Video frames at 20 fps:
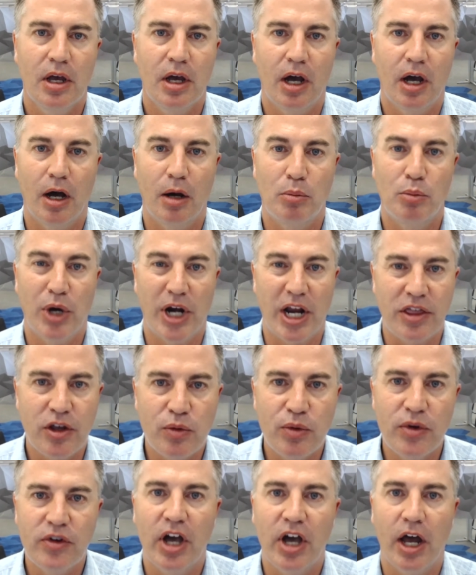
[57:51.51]
Um, but I
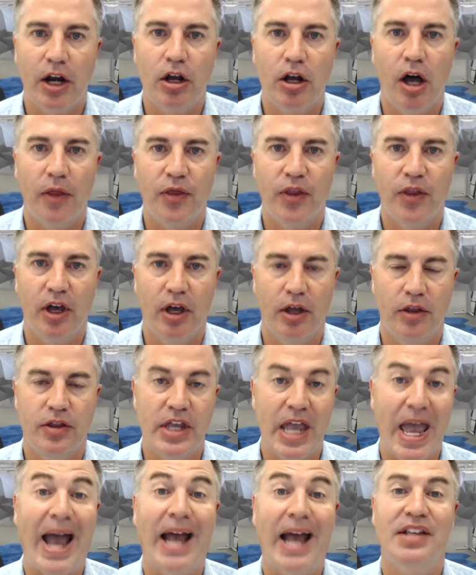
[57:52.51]
think we've kind of got the,
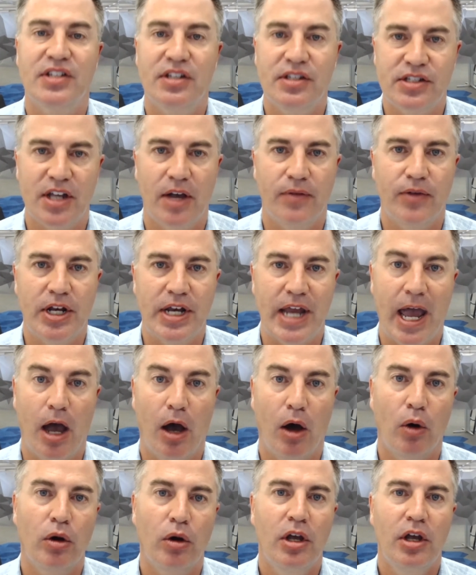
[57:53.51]
the essence of it
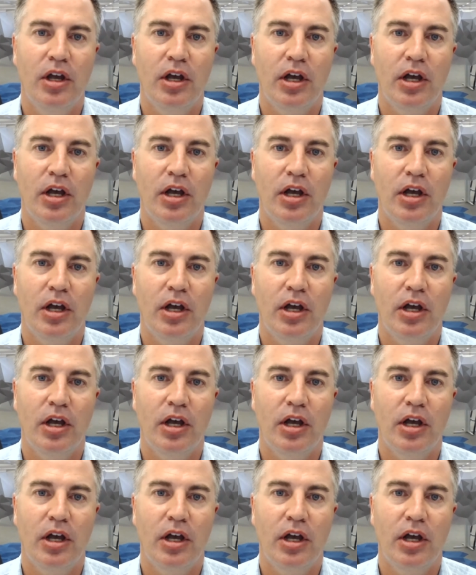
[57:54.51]
now.